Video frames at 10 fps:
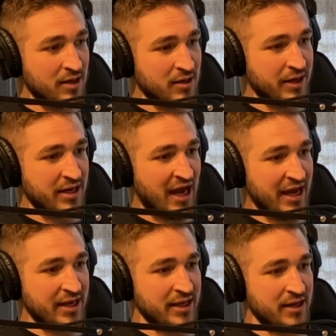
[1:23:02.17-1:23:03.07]
right,
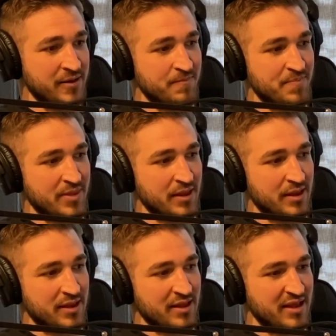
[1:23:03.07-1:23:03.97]
I
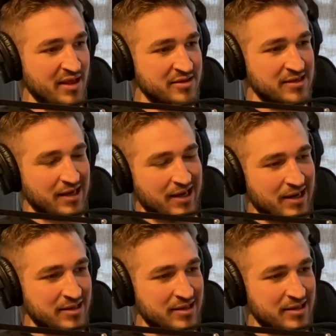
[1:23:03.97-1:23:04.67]
was like,